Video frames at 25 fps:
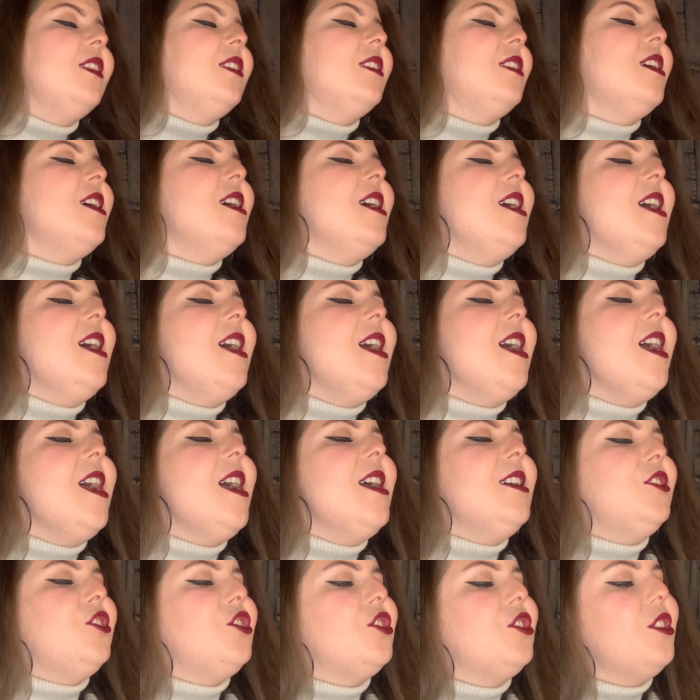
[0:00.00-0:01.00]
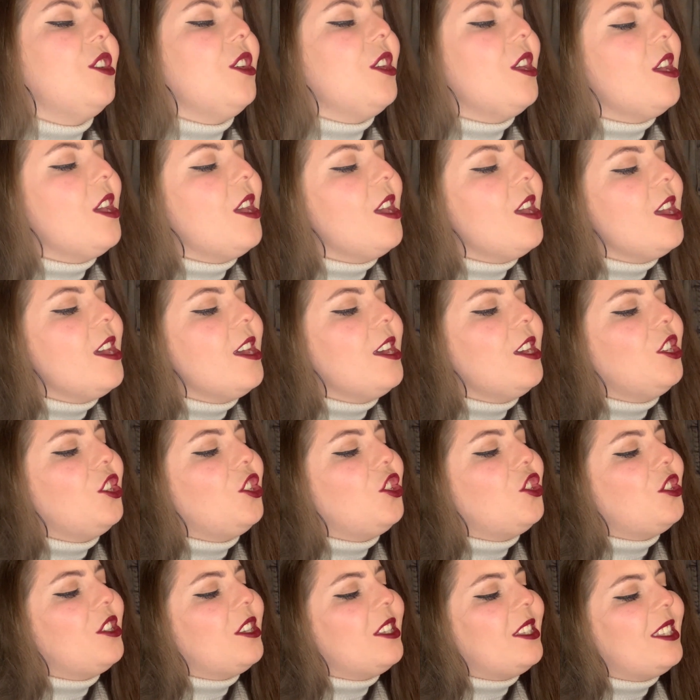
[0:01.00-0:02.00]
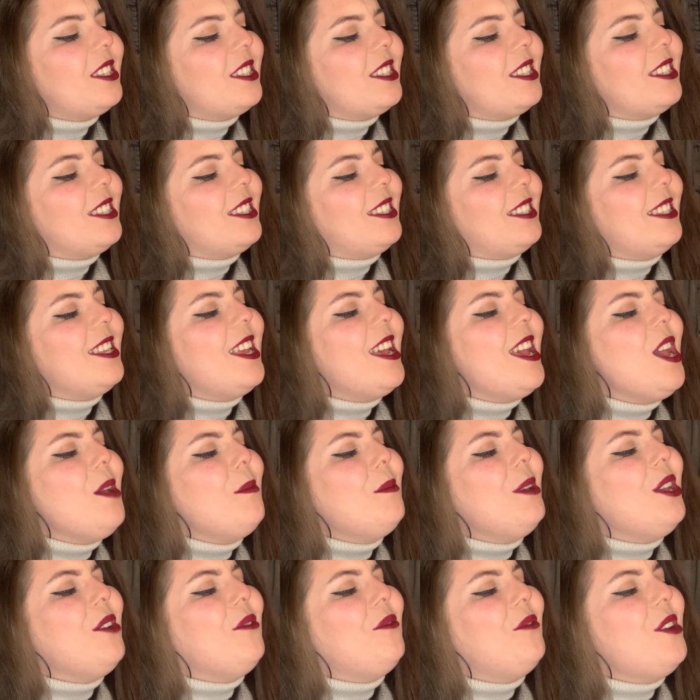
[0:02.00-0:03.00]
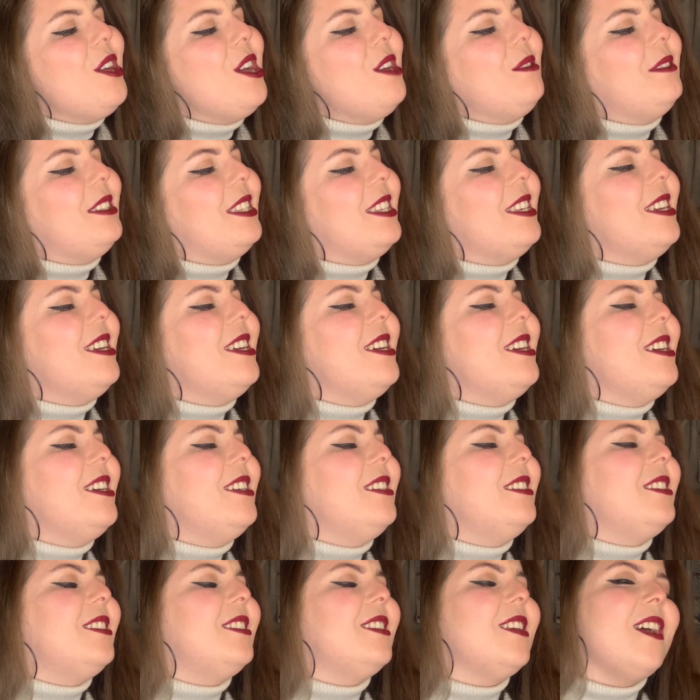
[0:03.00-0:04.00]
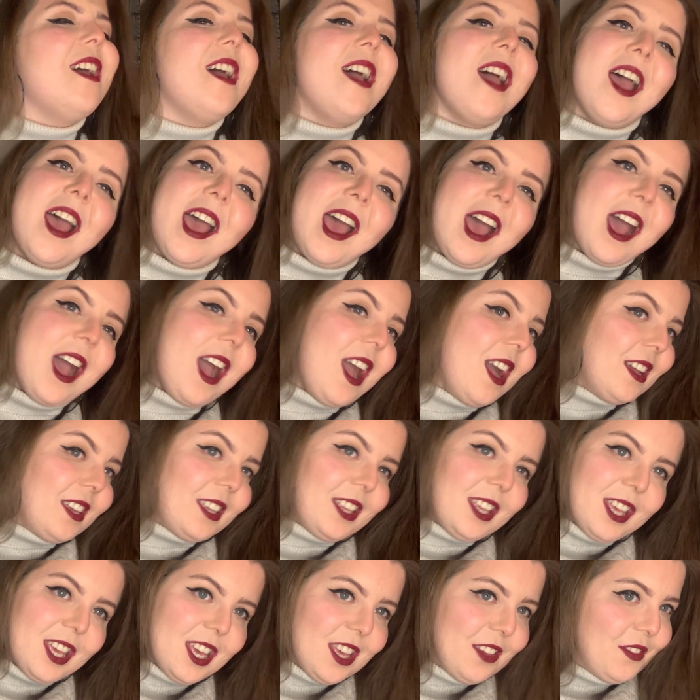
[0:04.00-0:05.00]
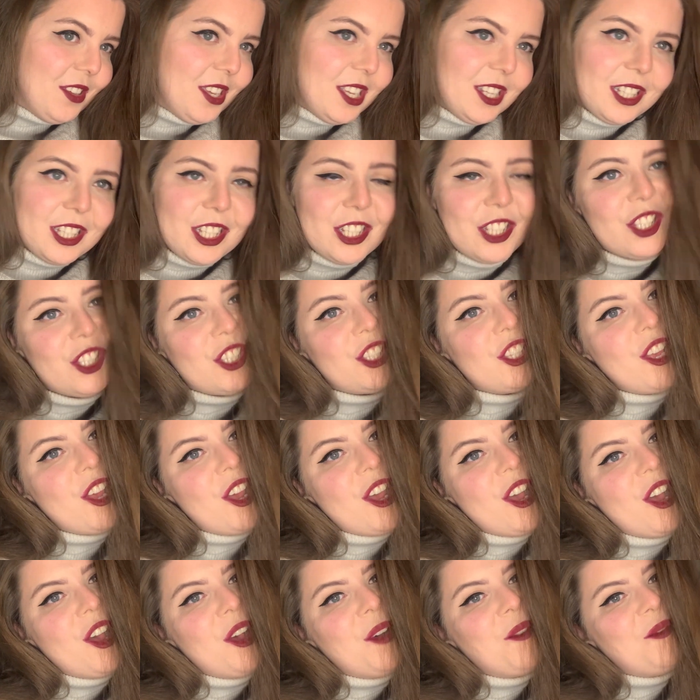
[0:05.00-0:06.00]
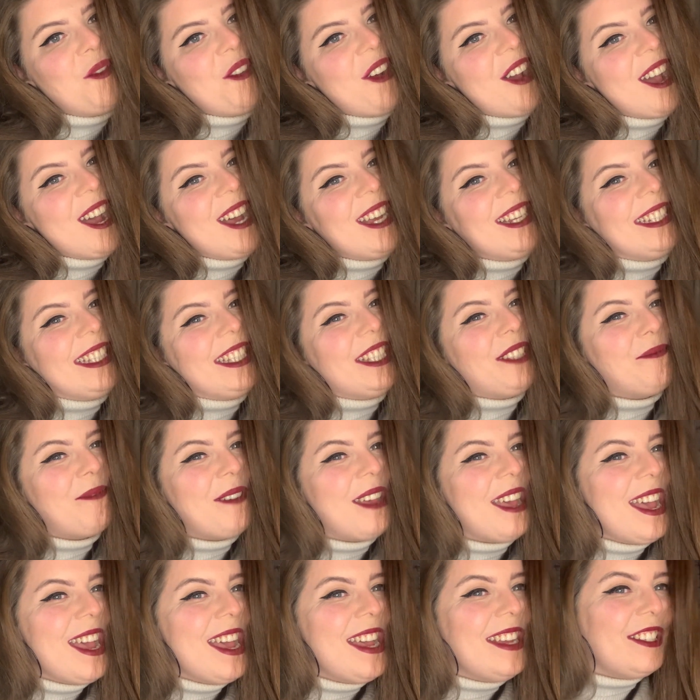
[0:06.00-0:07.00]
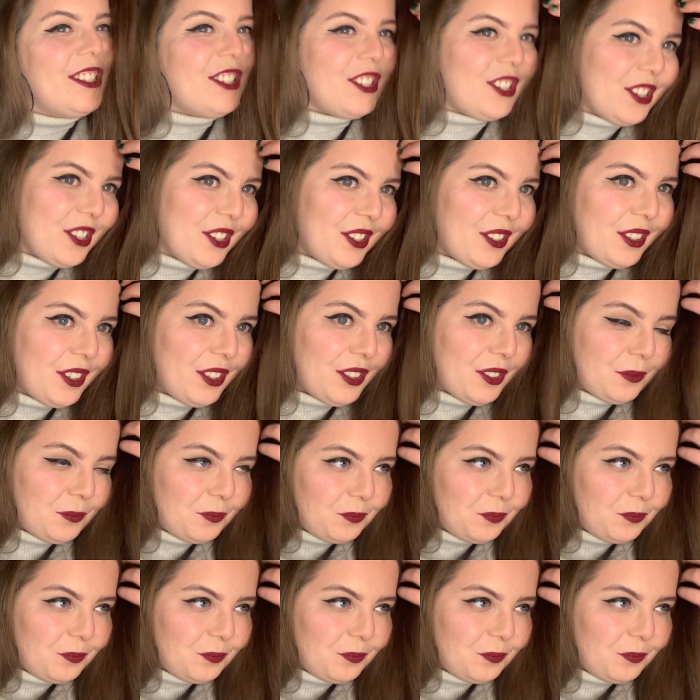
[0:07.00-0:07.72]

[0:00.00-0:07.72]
This year, just to save me from tears, I give it to someone special.